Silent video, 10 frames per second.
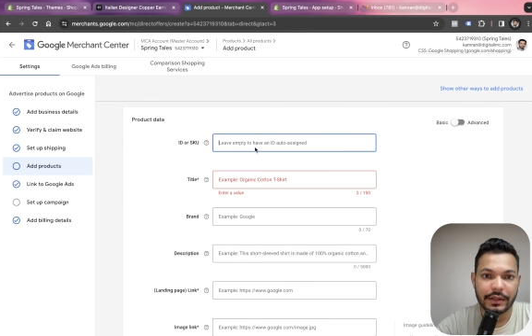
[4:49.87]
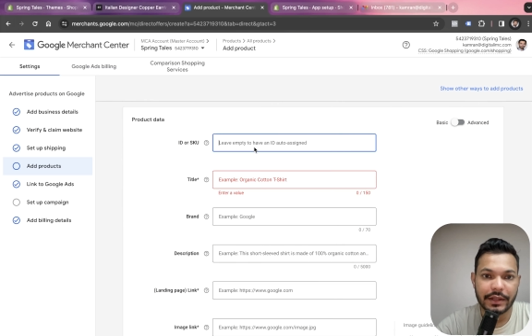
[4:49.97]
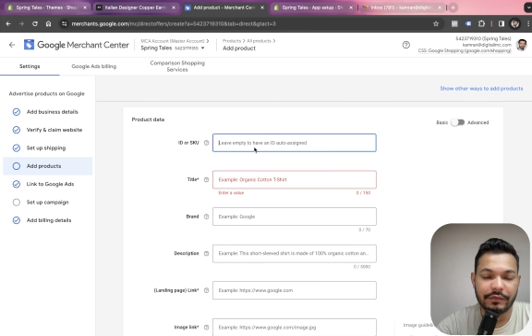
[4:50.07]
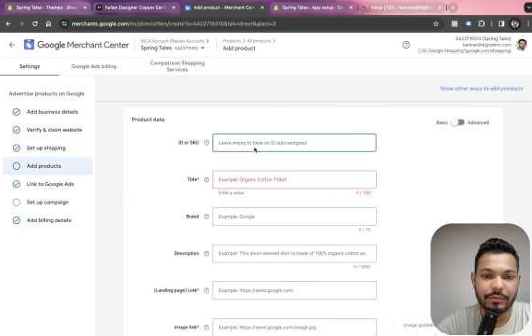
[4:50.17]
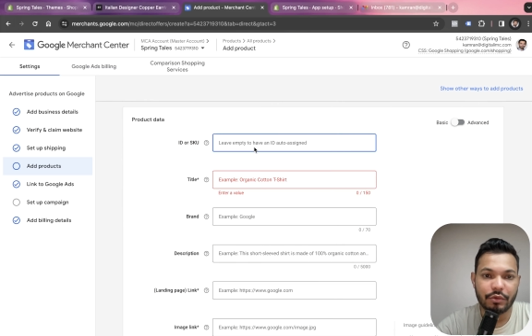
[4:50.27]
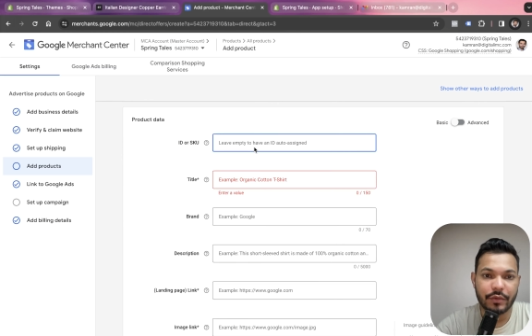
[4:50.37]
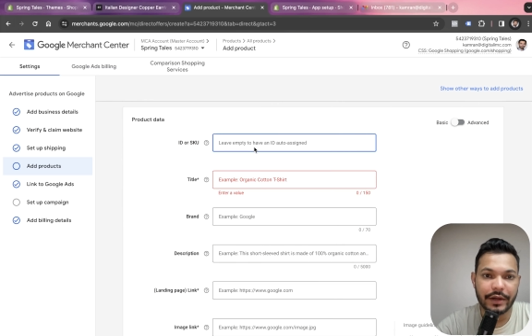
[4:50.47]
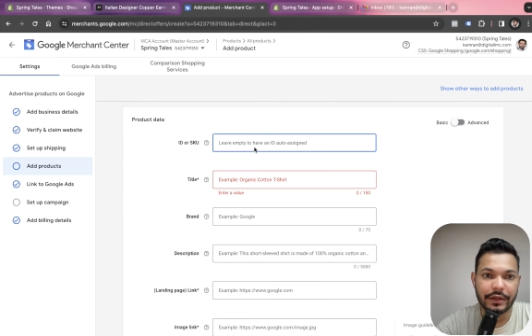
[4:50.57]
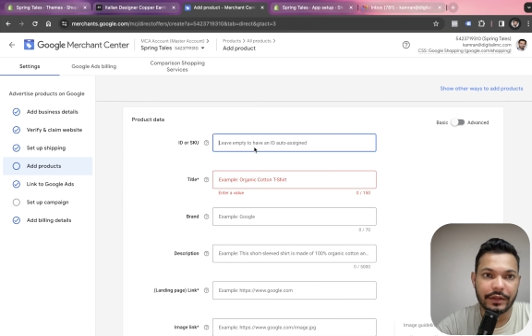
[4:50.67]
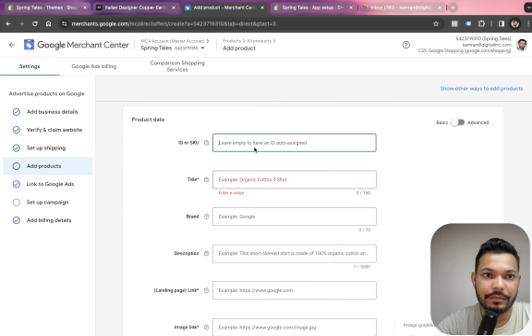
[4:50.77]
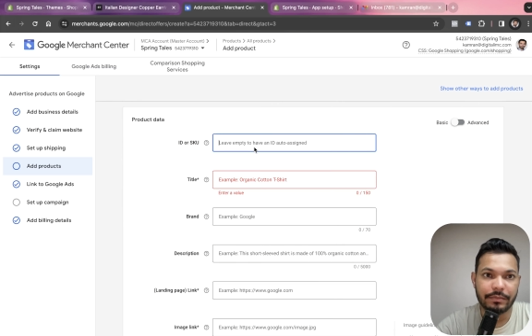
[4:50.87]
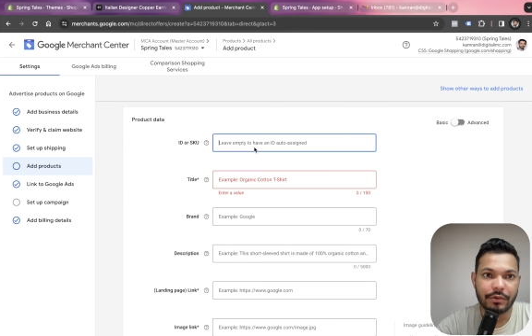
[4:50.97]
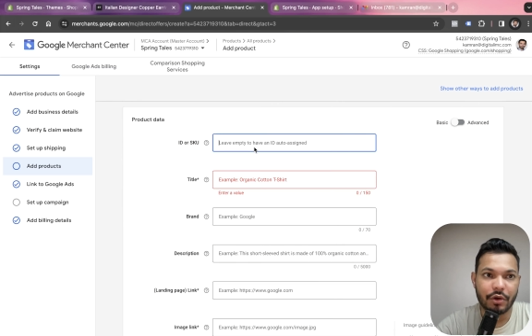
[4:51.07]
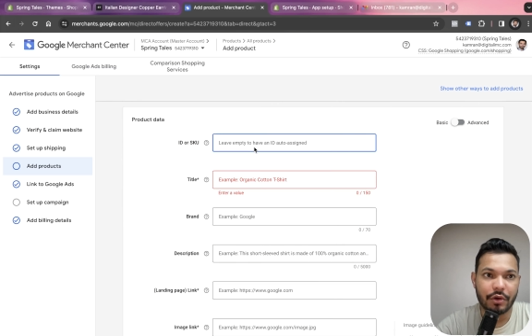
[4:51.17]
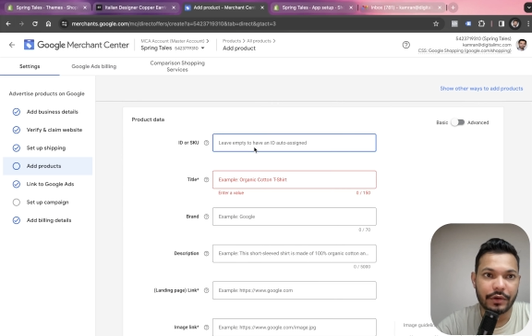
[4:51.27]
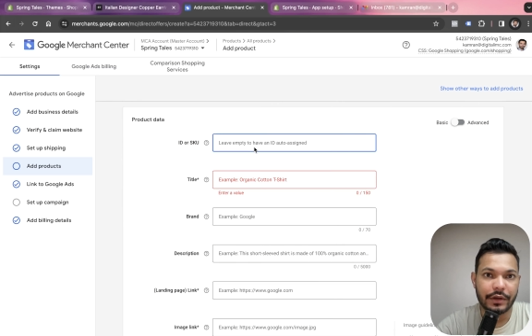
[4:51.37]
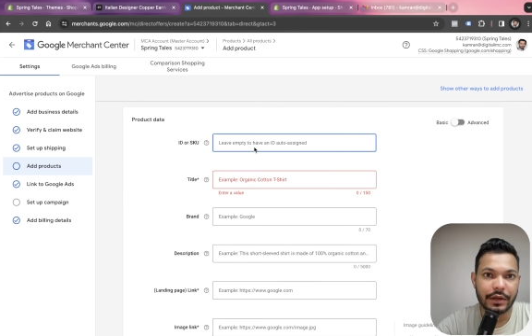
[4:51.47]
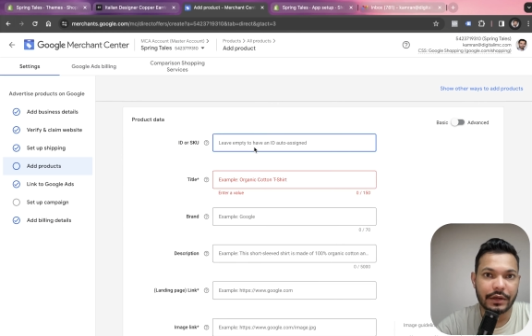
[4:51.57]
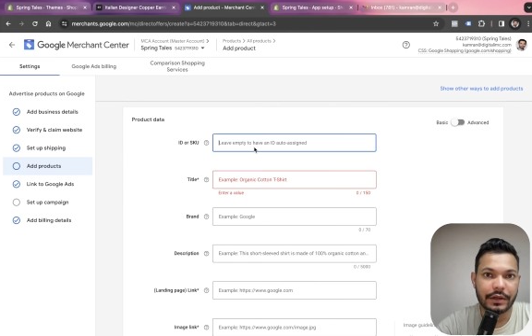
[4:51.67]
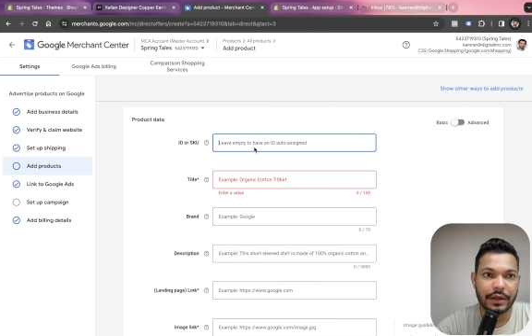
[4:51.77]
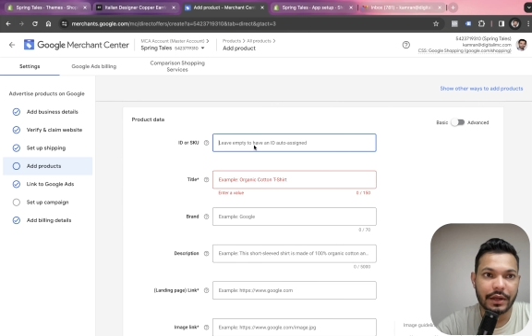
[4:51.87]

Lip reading: Then we provide the product